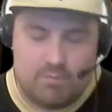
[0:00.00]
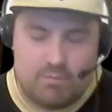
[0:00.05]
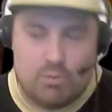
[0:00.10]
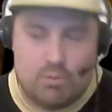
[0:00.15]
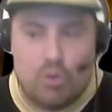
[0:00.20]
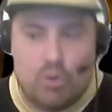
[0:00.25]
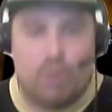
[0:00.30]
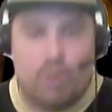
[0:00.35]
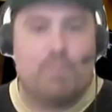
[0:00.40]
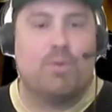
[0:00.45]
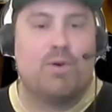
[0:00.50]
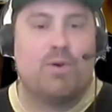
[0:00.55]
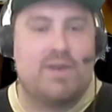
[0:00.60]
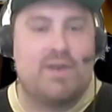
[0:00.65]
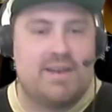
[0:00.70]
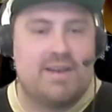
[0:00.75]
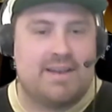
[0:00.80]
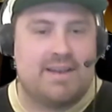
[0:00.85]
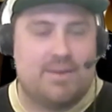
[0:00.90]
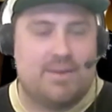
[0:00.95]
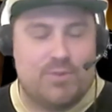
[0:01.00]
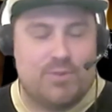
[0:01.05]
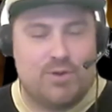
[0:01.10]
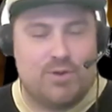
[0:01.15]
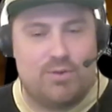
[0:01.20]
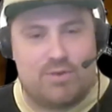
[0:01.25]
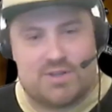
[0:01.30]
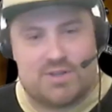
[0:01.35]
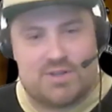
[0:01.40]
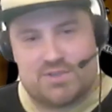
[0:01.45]
more importantly, we
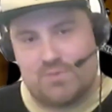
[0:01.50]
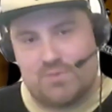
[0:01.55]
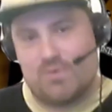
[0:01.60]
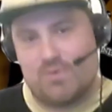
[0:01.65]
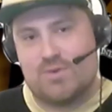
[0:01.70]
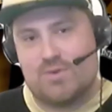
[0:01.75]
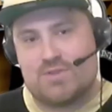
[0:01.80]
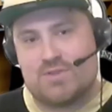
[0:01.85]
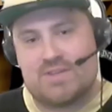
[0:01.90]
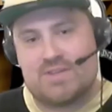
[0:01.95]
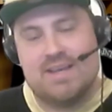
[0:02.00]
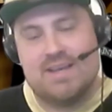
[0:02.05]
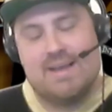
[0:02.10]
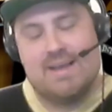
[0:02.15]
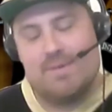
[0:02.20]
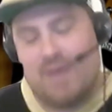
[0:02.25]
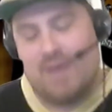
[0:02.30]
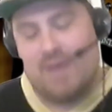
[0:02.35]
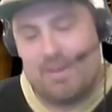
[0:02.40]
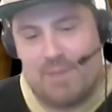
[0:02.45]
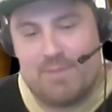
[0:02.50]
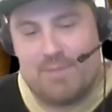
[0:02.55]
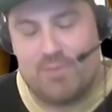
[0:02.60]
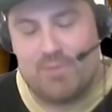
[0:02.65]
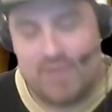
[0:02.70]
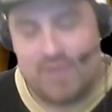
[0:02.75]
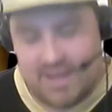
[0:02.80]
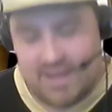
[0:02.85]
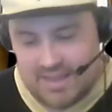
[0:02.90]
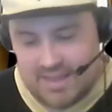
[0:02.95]
all roster wars
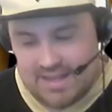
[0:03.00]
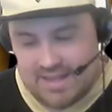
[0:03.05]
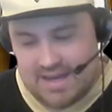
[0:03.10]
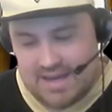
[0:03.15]
people here.